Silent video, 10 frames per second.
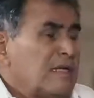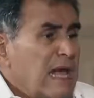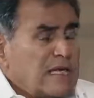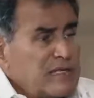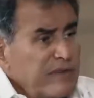
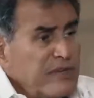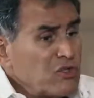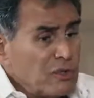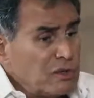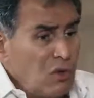tax
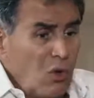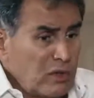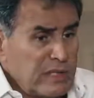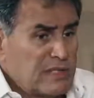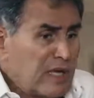evasion. All
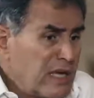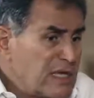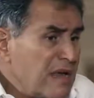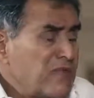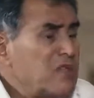these
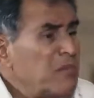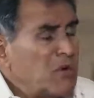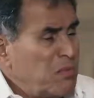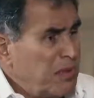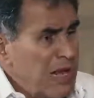things have some
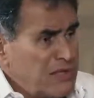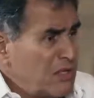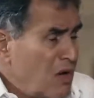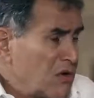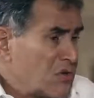compliance
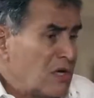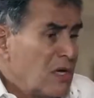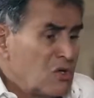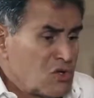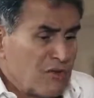costs.
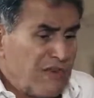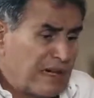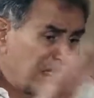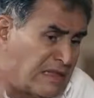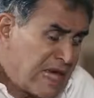So
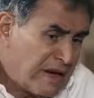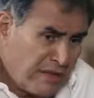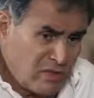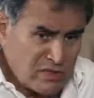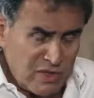far, the entire
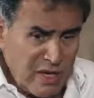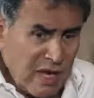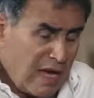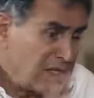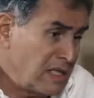industry
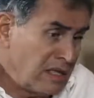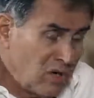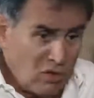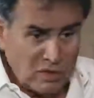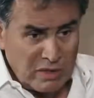has
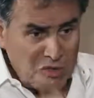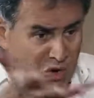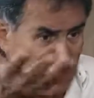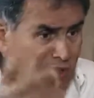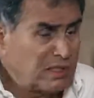ignored, and no
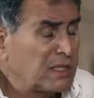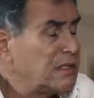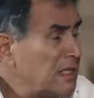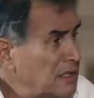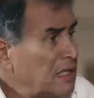wonder
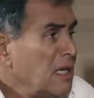that